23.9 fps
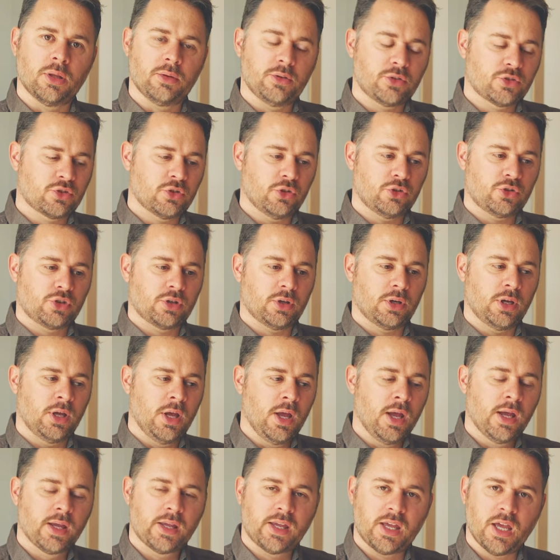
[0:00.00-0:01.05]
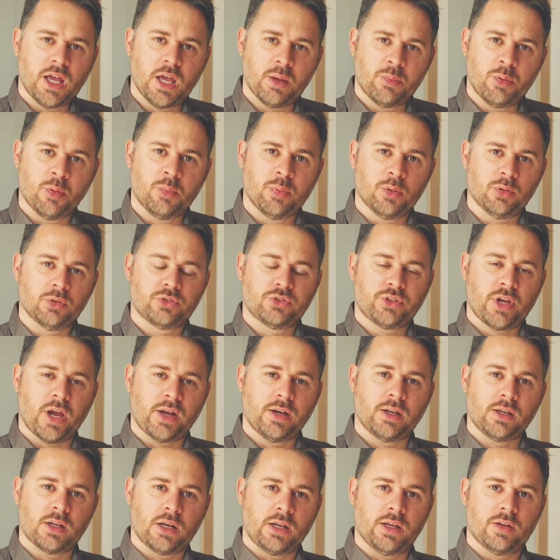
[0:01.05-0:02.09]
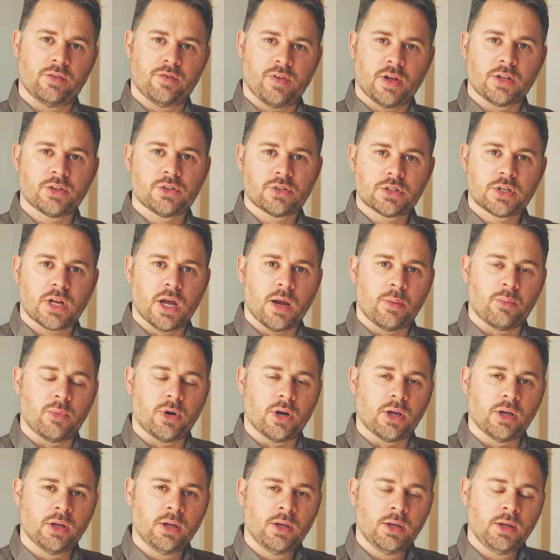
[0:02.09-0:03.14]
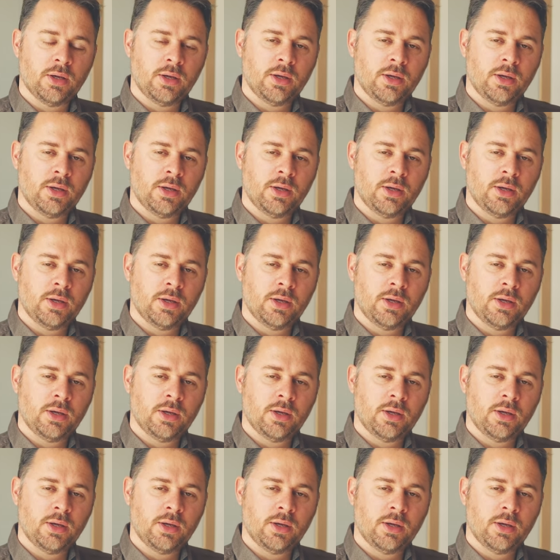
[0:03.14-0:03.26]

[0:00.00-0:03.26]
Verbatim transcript: It's such a capable, technically advanced camera